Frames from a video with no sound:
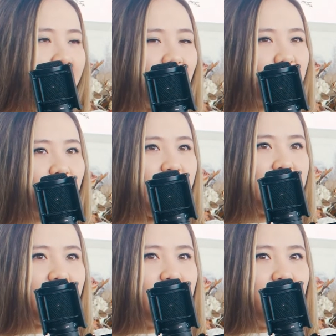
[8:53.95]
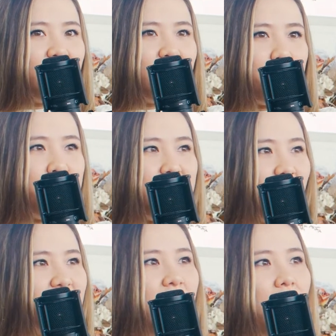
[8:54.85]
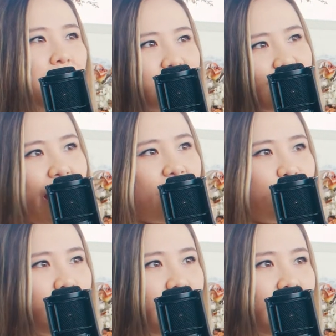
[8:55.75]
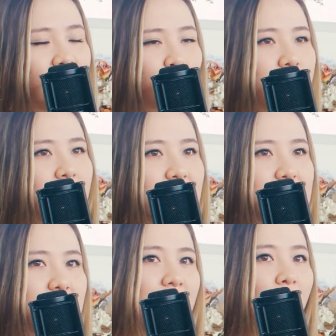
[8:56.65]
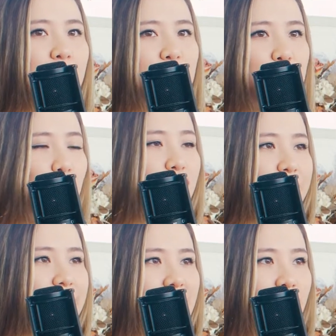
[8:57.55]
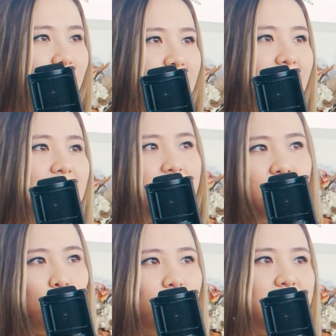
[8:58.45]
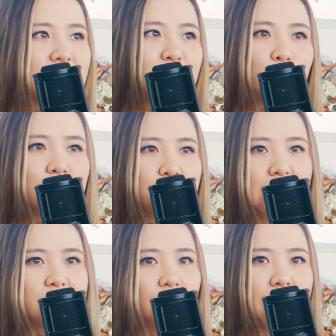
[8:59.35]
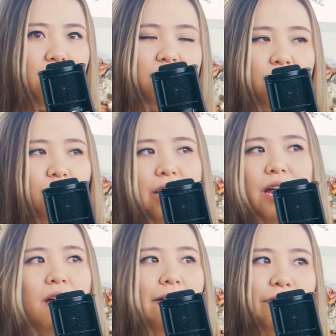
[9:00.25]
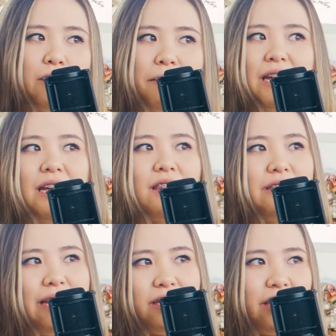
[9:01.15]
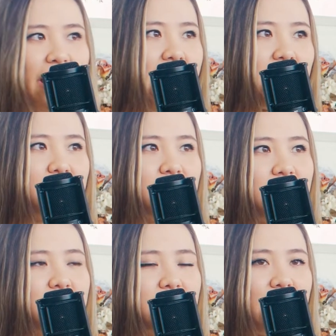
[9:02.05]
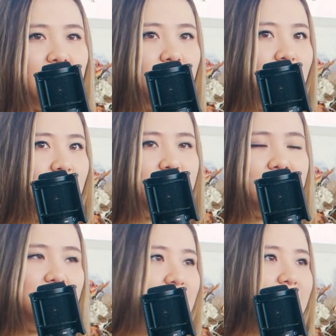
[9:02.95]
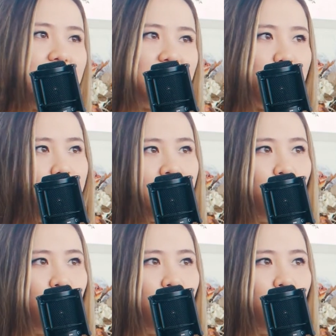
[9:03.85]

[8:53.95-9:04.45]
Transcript: After like being on the other side of planning and realizing like how much work goes into it, and like day of coordination where you guys are there literally from the beginning of the day to the end, it's like insane the amount